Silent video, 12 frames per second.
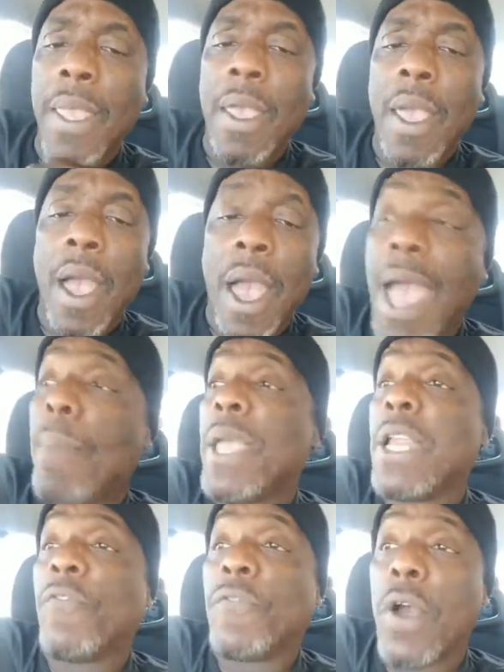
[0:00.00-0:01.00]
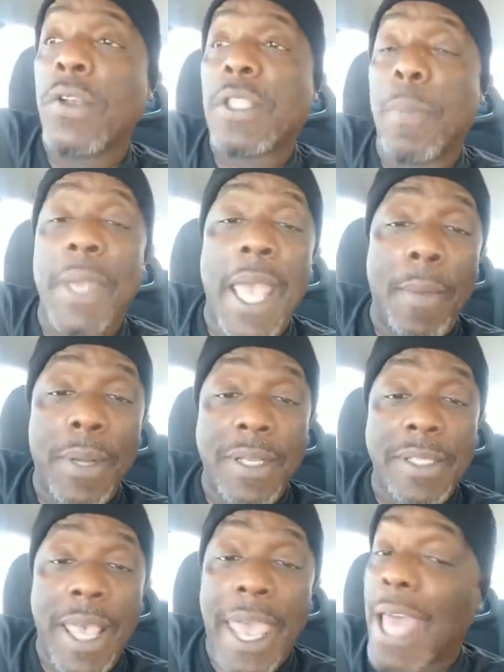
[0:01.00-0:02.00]
I'll be the first to be able to
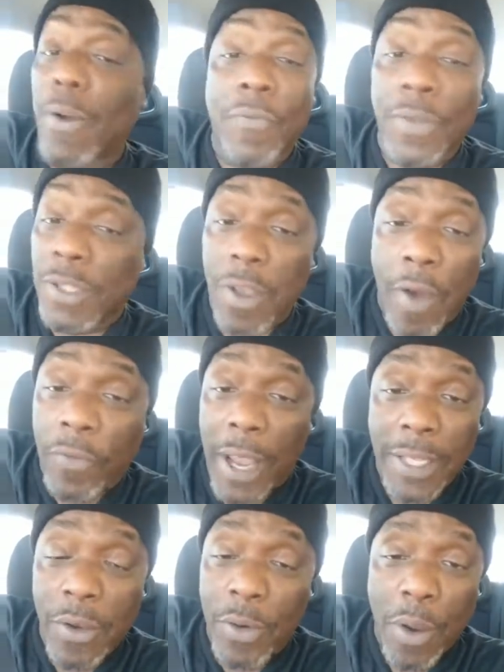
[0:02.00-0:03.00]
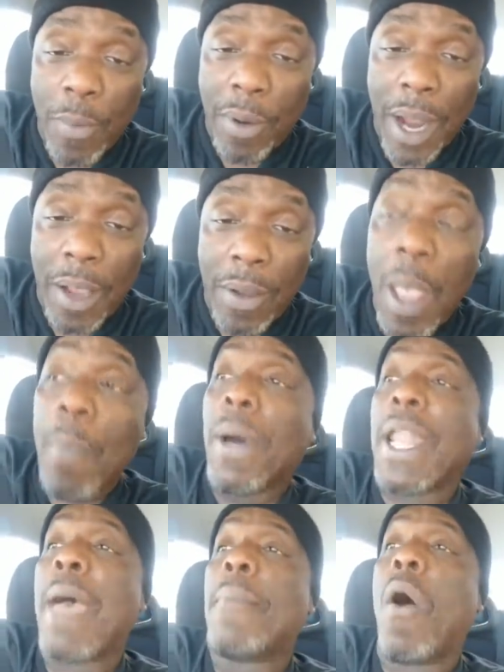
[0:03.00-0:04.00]
say I don't feel sorry for Antonio Brown,
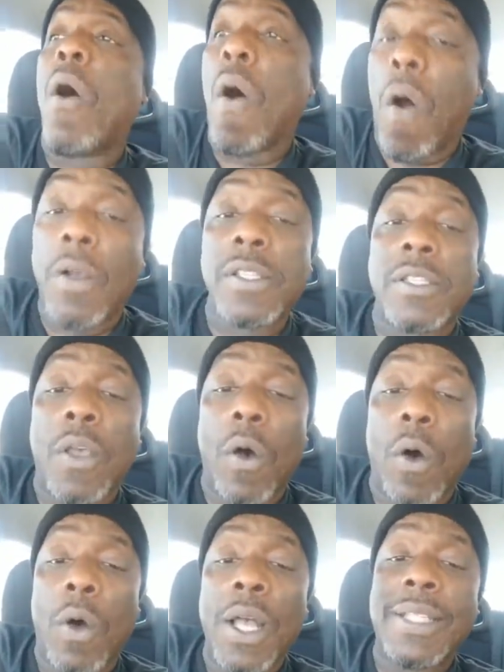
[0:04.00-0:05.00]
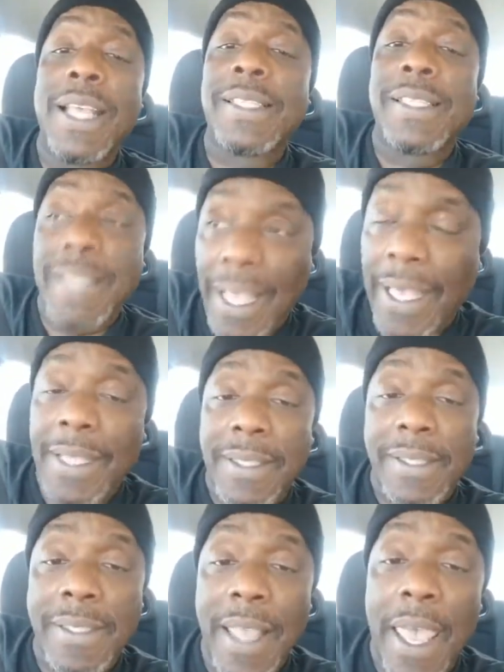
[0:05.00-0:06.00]
but I'm also the second to
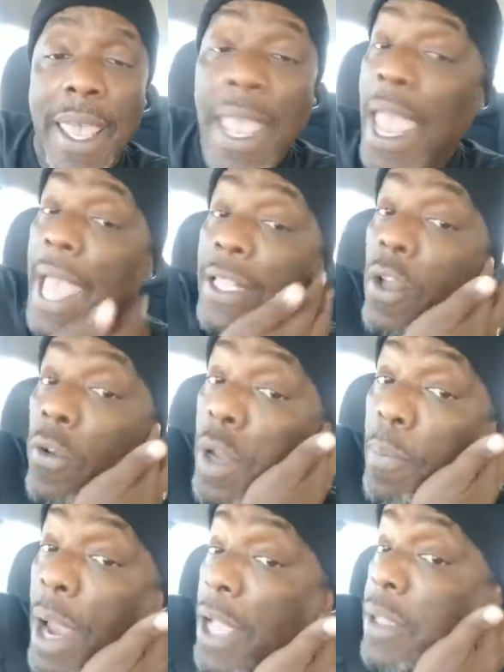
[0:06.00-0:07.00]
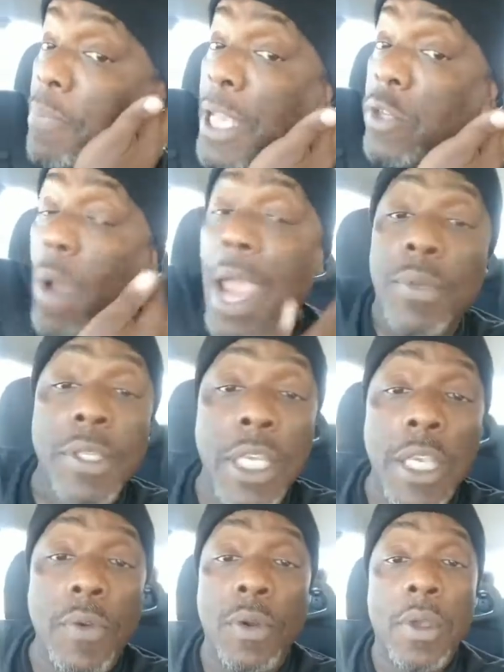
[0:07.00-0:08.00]
say Antonio Brown's the best wide
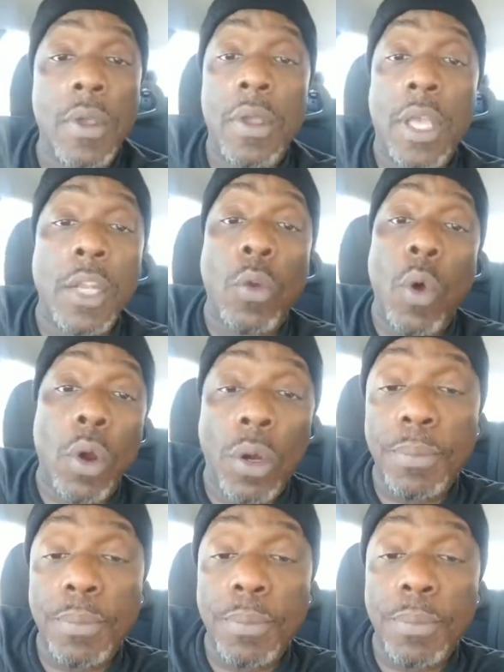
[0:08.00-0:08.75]
receiver in the world.